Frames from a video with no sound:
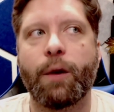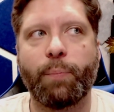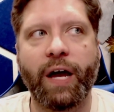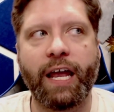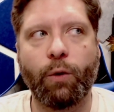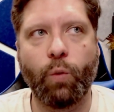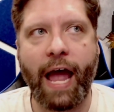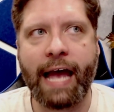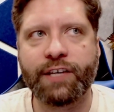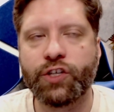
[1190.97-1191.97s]
but
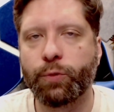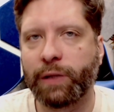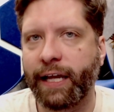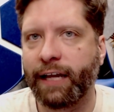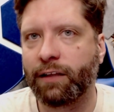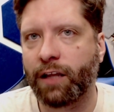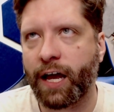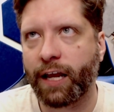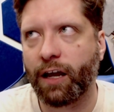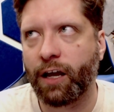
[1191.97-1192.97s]
as you play a
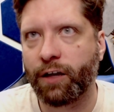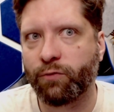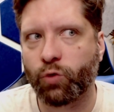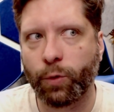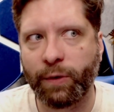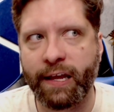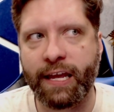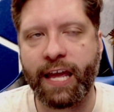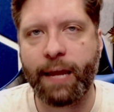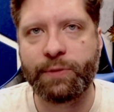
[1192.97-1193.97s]
lot of
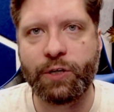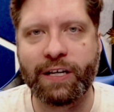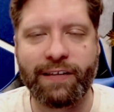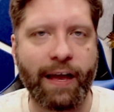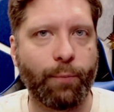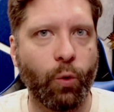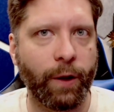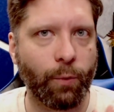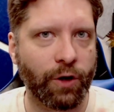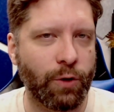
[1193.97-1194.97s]
role-playing games, you get to that
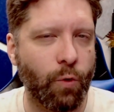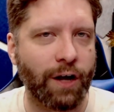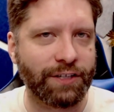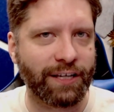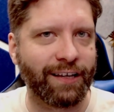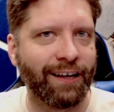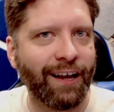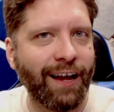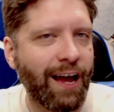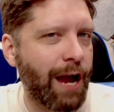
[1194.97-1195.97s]
point where you want to,
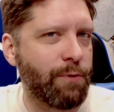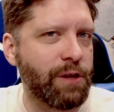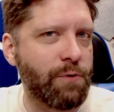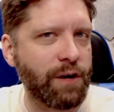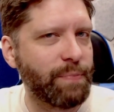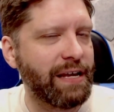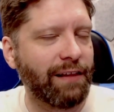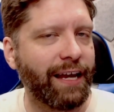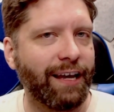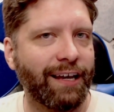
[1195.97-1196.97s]
I really want to be
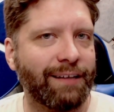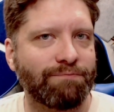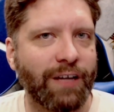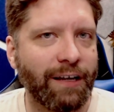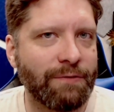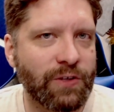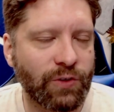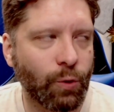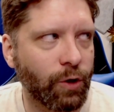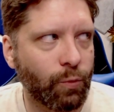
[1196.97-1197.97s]
like a
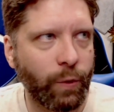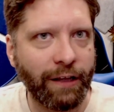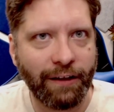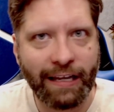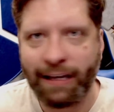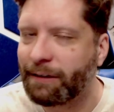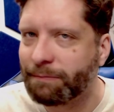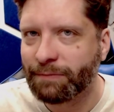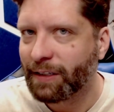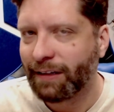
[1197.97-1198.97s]

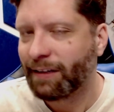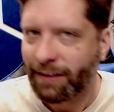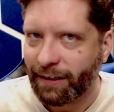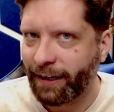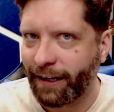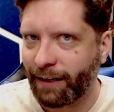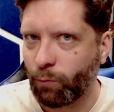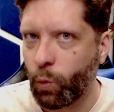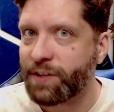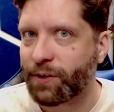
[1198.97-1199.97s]
sword-wielding
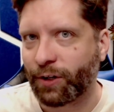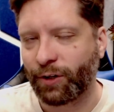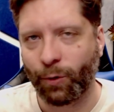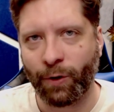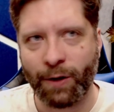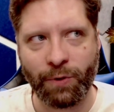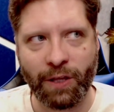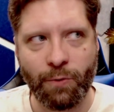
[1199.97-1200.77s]
wizard, or I really